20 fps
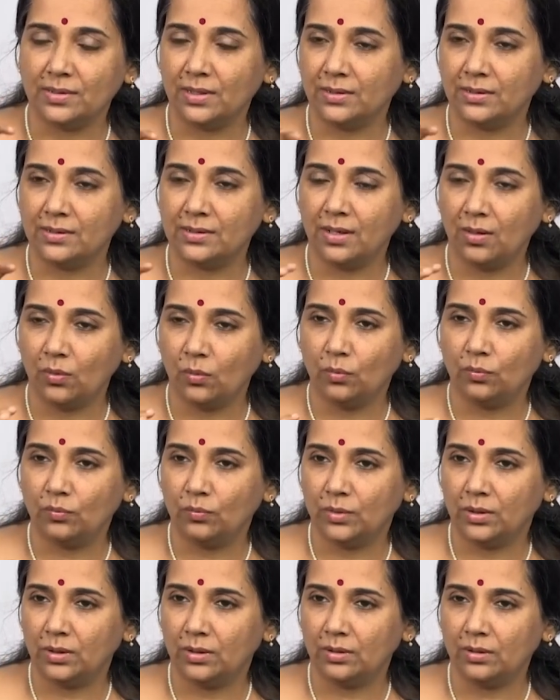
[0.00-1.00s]
That is how
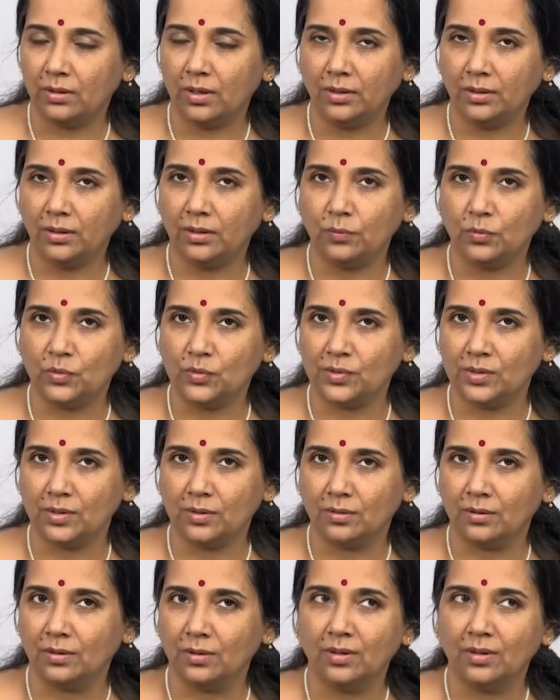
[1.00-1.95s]
Carnatic music